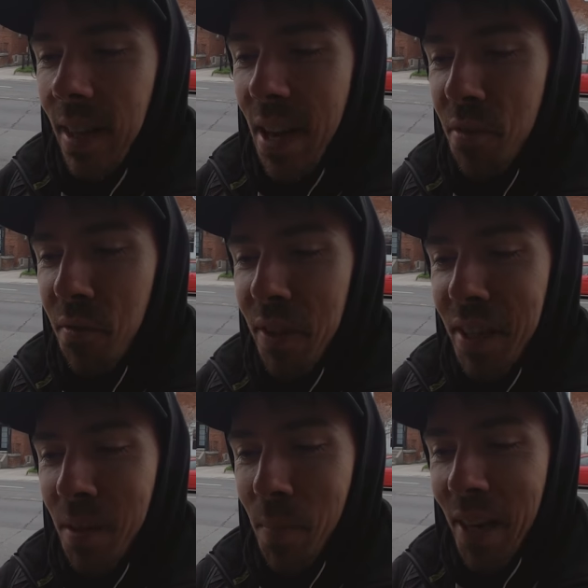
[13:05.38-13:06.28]
and
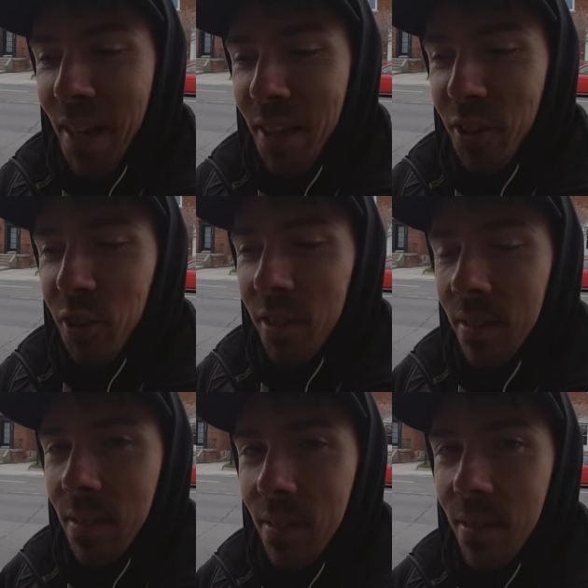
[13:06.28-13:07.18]
vegan mayonnaise,
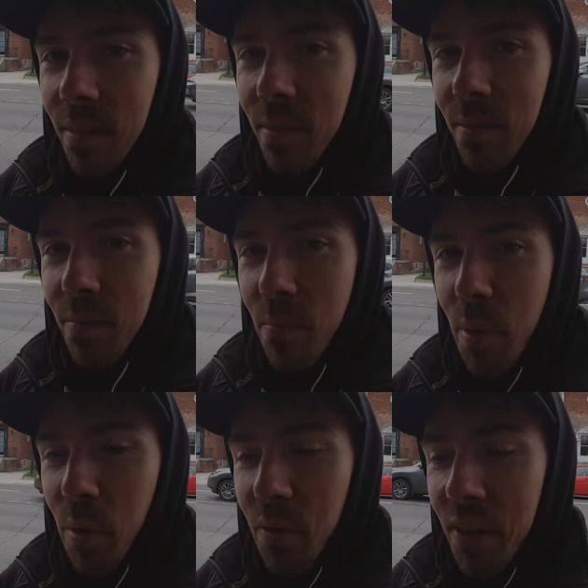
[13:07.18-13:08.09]

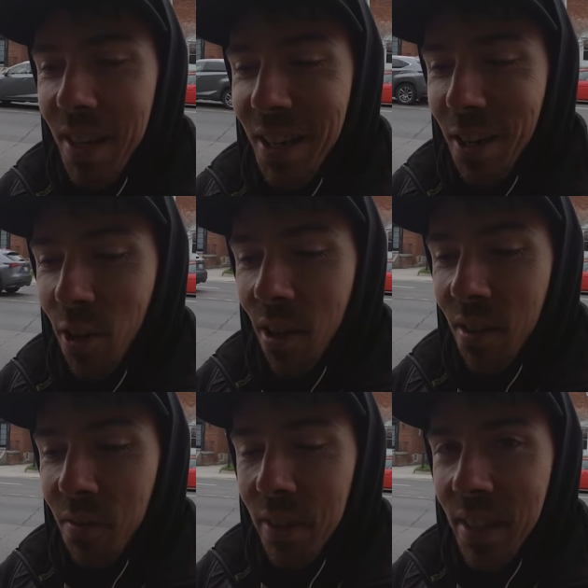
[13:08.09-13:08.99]
both vegan and
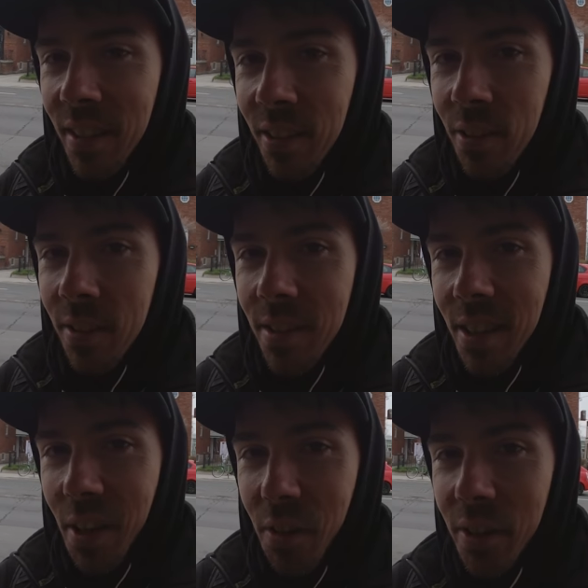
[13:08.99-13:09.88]
non-vegan
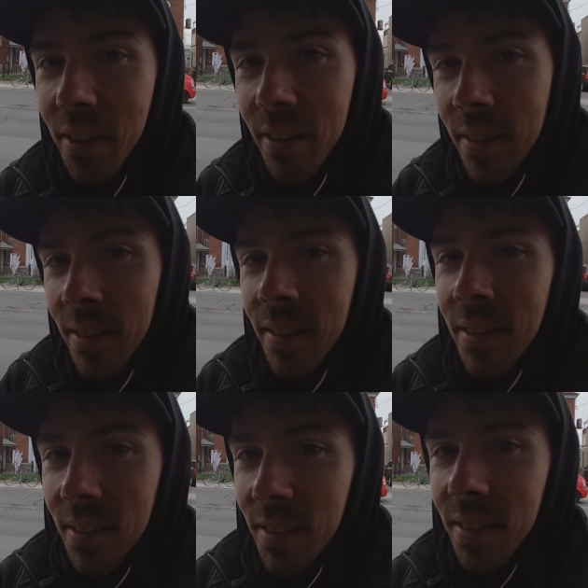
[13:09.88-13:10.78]
together
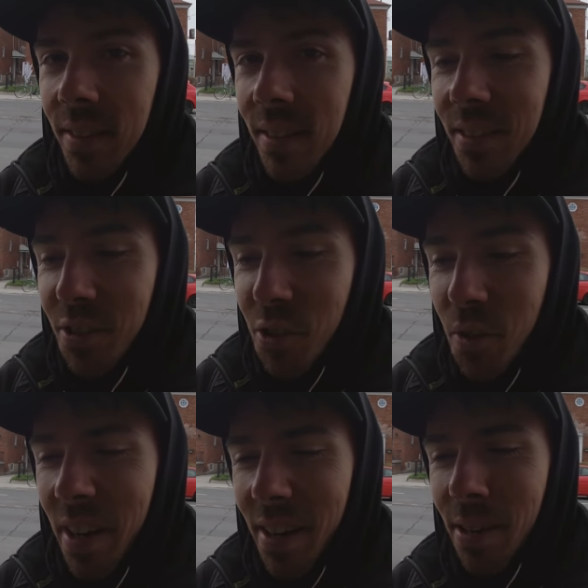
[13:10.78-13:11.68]
you
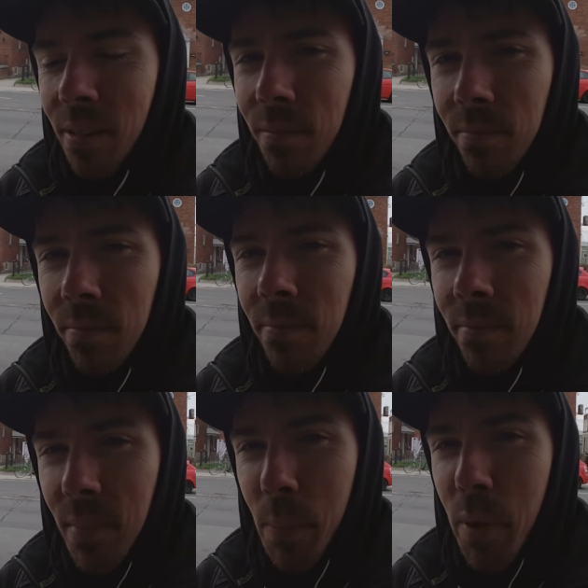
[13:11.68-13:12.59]
care
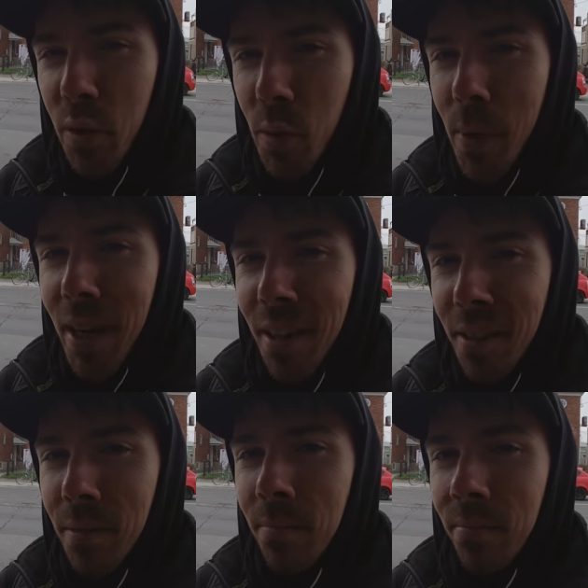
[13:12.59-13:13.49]
about
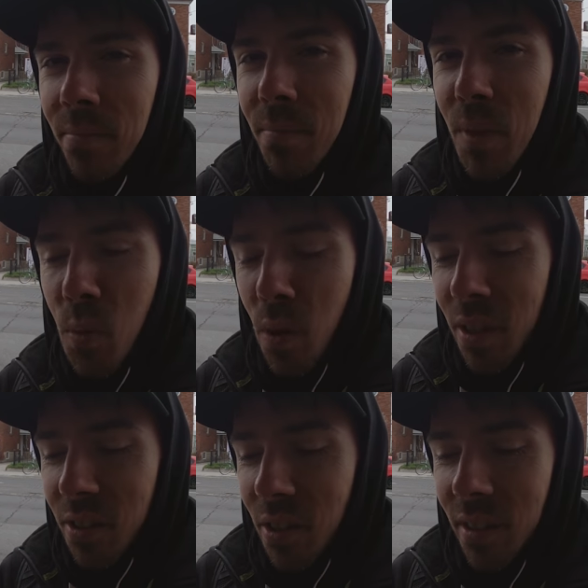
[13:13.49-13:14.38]
humanity. You
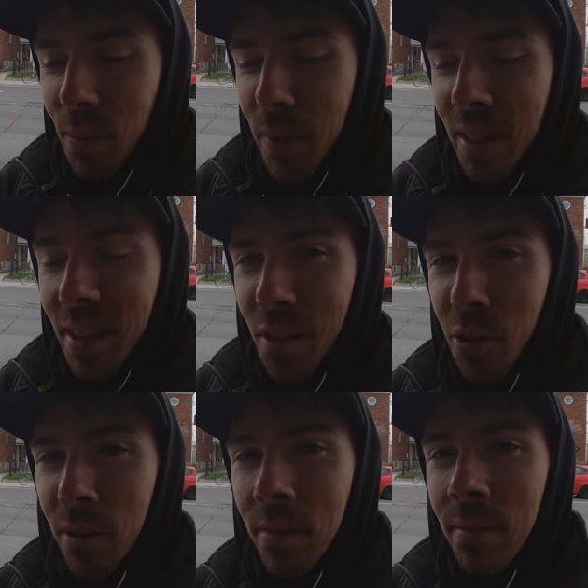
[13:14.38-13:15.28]
want us all to be together.